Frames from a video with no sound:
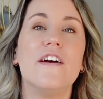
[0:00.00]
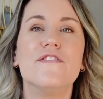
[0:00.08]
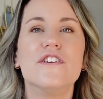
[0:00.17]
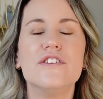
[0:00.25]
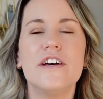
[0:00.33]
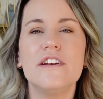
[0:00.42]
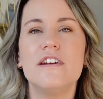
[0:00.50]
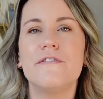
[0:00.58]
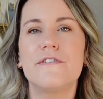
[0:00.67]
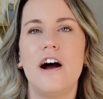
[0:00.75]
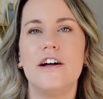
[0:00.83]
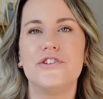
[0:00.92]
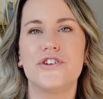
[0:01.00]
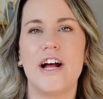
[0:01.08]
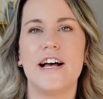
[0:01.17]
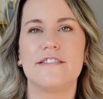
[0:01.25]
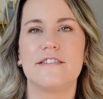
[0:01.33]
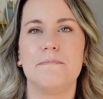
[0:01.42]
If there's not enough
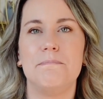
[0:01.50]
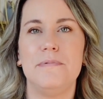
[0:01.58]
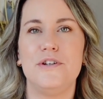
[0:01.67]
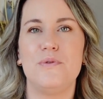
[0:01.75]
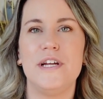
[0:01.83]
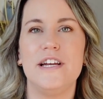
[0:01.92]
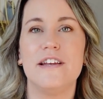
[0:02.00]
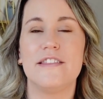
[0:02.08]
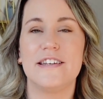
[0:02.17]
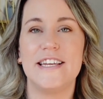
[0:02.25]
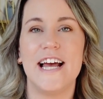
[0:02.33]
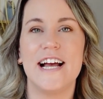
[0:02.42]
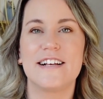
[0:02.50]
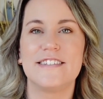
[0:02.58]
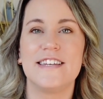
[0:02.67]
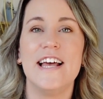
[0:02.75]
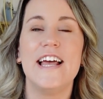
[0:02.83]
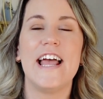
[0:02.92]
contrast between the
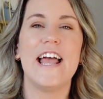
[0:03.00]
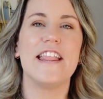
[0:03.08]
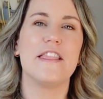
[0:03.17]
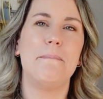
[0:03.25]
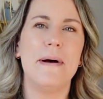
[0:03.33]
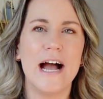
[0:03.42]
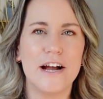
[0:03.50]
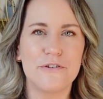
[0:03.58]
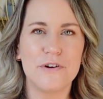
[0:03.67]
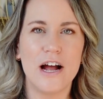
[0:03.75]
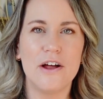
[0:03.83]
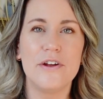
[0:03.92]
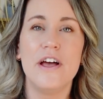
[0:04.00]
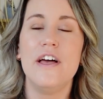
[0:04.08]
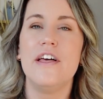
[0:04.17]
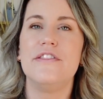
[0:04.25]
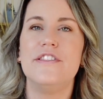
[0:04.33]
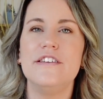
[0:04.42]
text and the background,
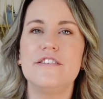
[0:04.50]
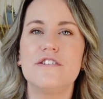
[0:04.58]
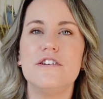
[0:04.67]
this